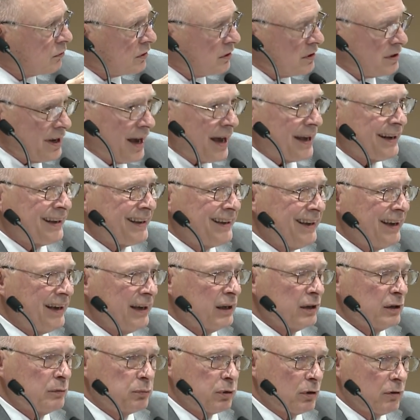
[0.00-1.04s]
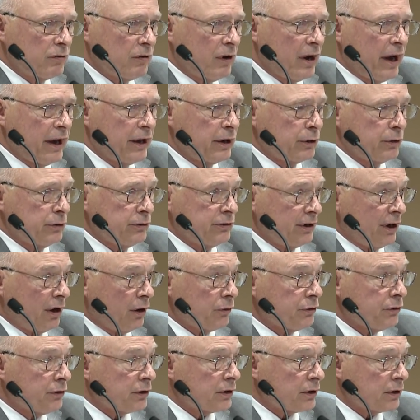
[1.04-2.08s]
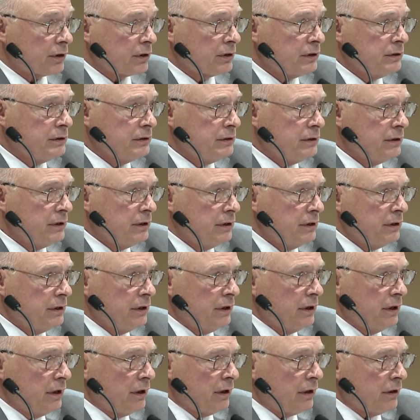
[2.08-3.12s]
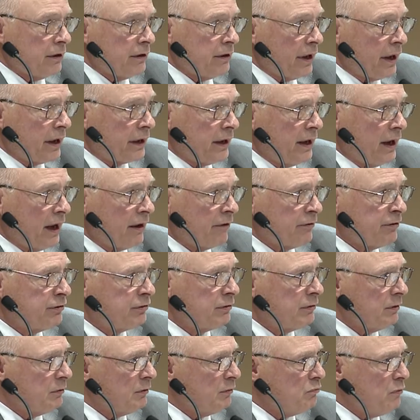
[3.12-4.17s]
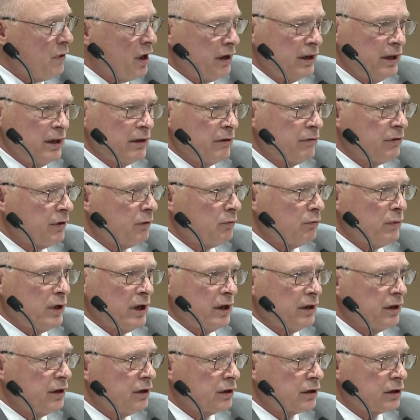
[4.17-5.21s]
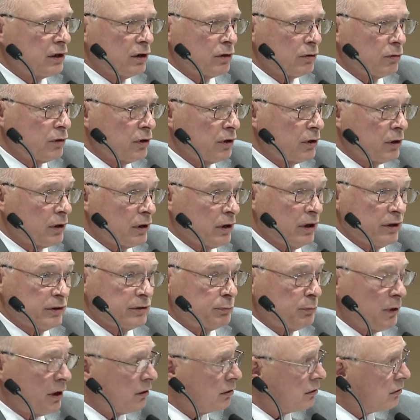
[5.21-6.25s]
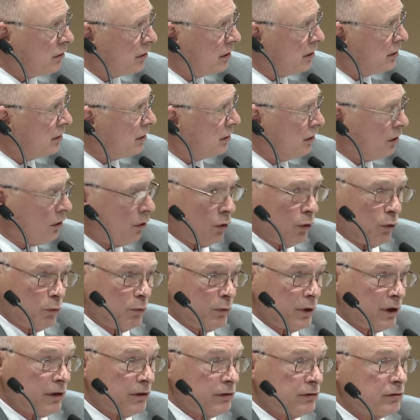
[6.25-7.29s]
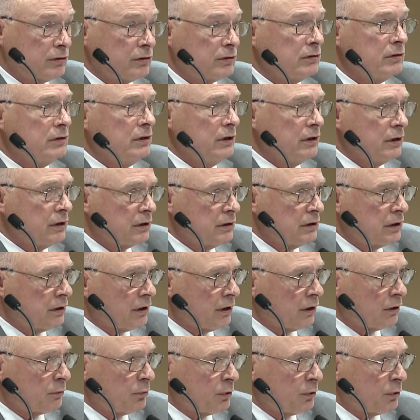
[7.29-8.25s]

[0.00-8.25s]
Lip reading: dedicated providers out there that have, many of them made it a career, especially in the home-based care